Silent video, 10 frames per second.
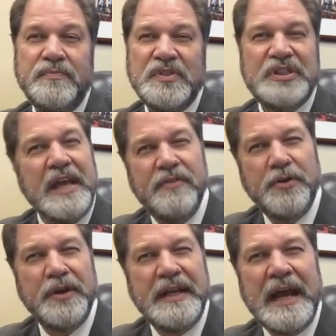save in
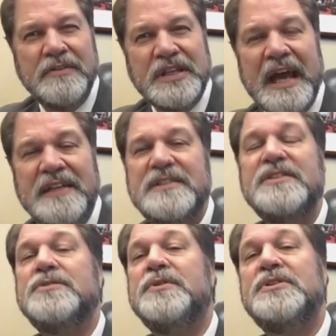greenhouse
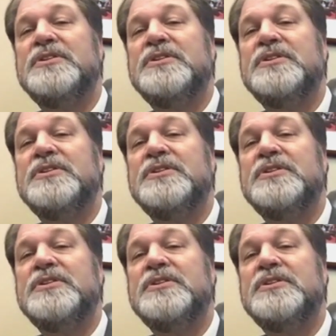gases, which